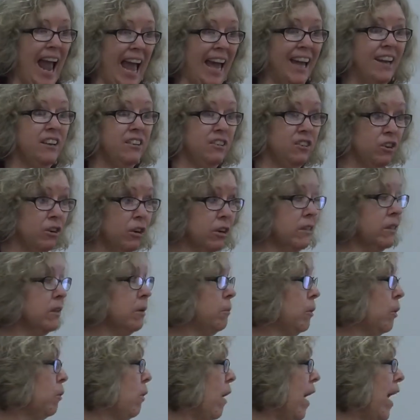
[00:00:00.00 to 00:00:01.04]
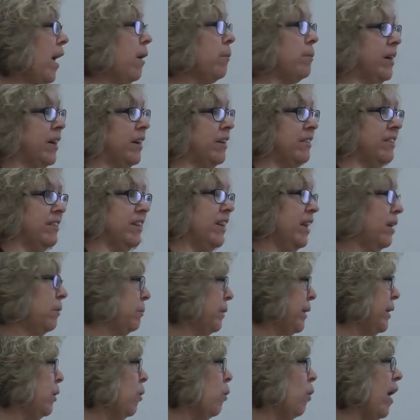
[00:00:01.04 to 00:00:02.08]
And it took them a while because it had
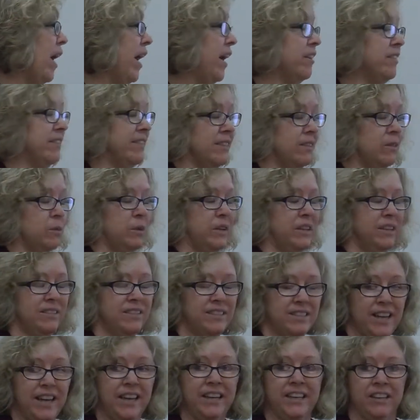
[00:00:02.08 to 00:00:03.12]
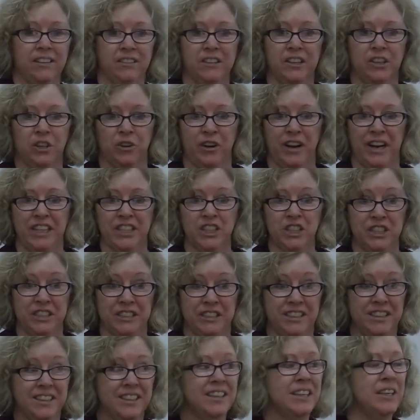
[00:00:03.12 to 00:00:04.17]
been a while since we had studied
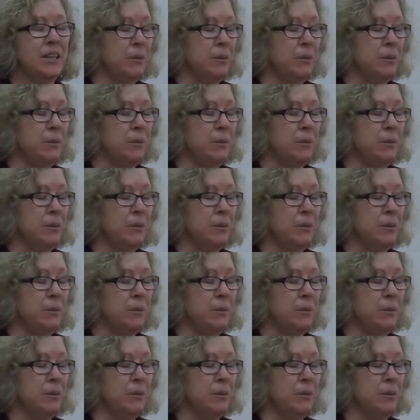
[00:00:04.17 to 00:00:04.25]
alliteration.